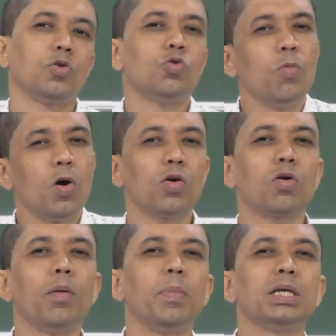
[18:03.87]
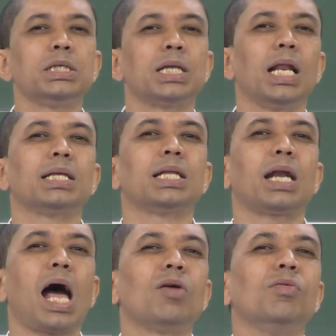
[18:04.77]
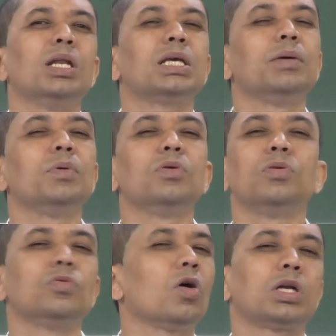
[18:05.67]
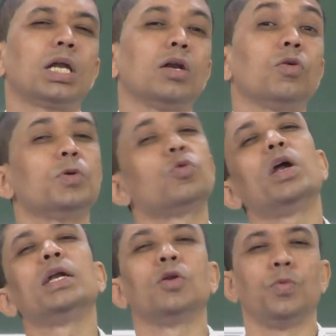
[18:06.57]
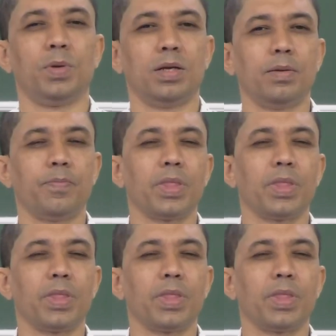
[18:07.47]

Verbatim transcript: tomorrow government is telling that I will give you not 10 rupee 20 rupee